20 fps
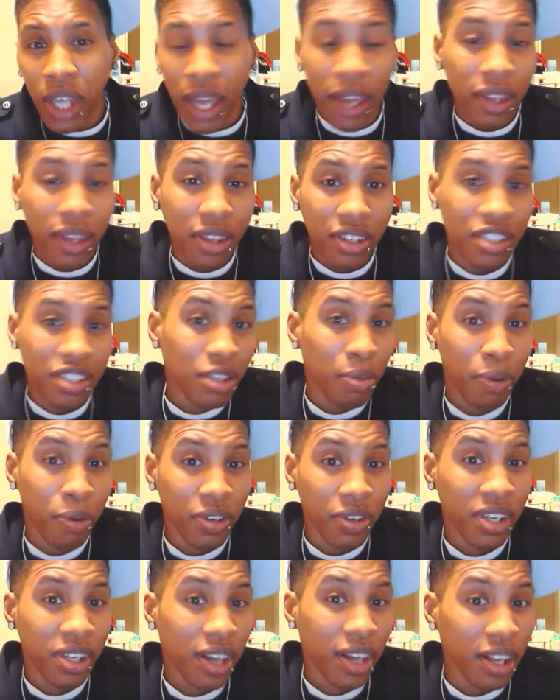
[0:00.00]
And this is a
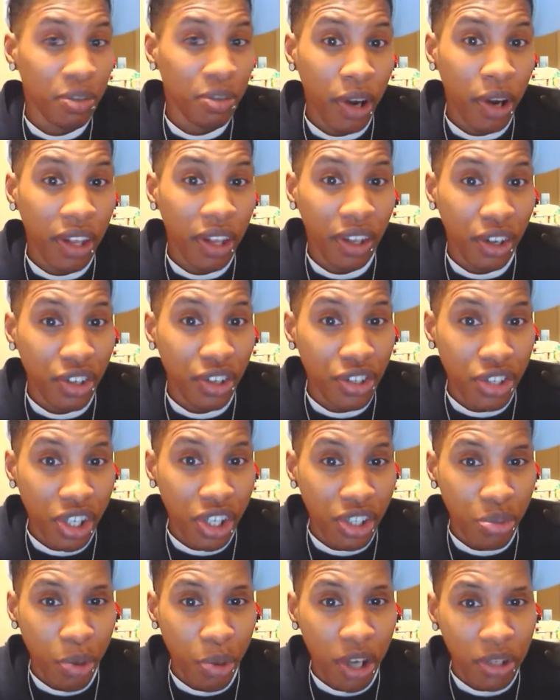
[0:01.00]
person that's probably going to
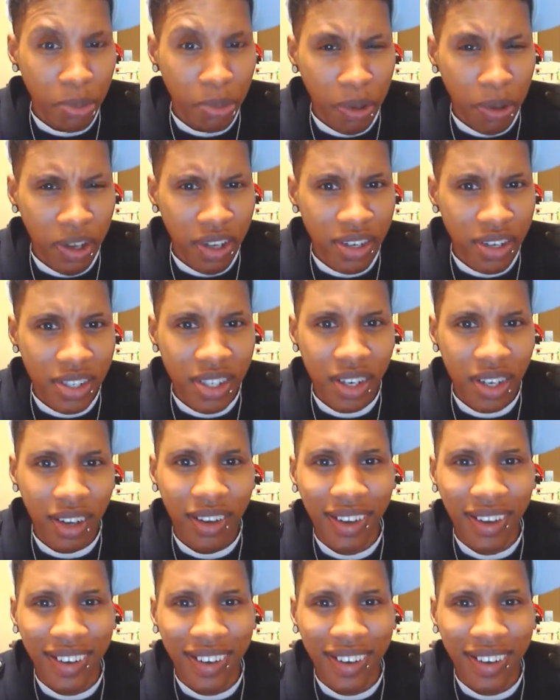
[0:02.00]
change my defense.